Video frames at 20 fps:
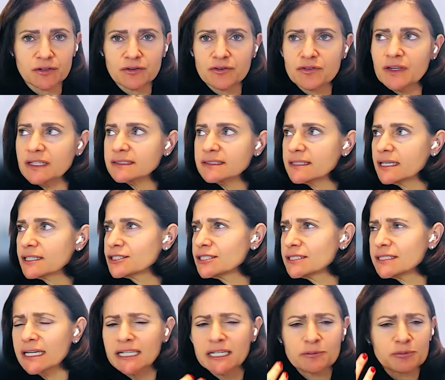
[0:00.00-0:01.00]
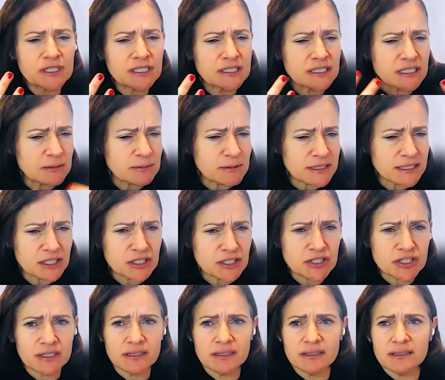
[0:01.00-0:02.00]
So things like genetic
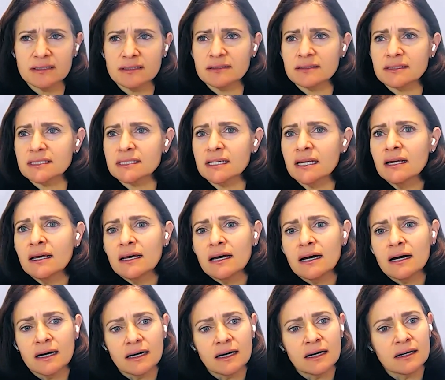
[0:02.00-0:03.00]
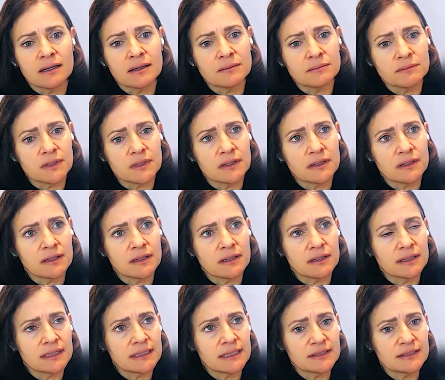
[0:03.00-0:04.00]
predispositions.
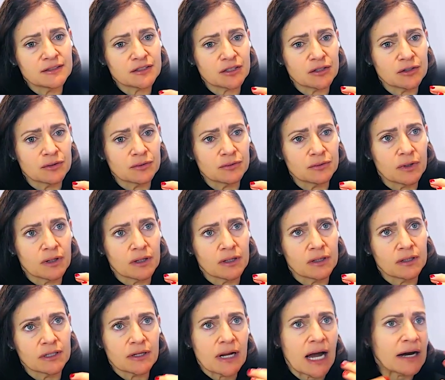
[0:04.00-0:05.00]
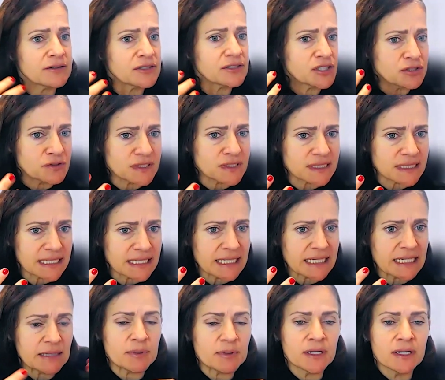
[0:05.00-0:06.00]
And so, how did you
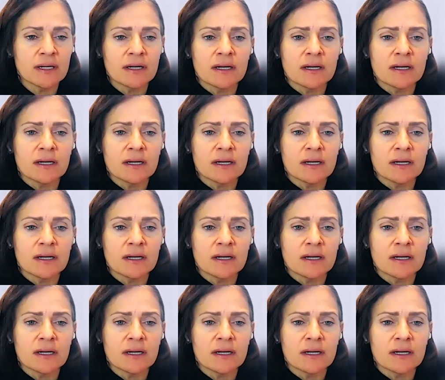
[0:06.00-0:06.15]
sleep?